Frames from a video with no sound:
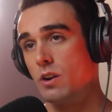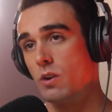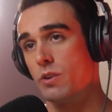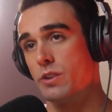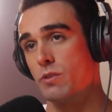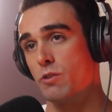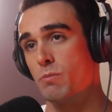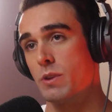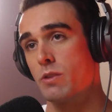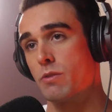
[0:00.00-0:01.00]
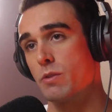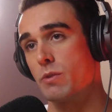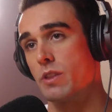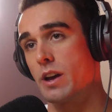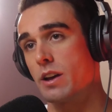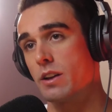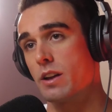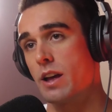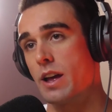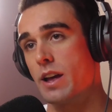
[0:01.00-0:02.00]
ordeal you've been through with that.
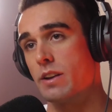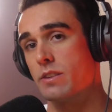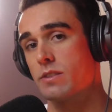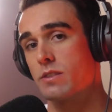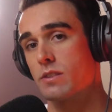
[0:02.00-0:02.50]
And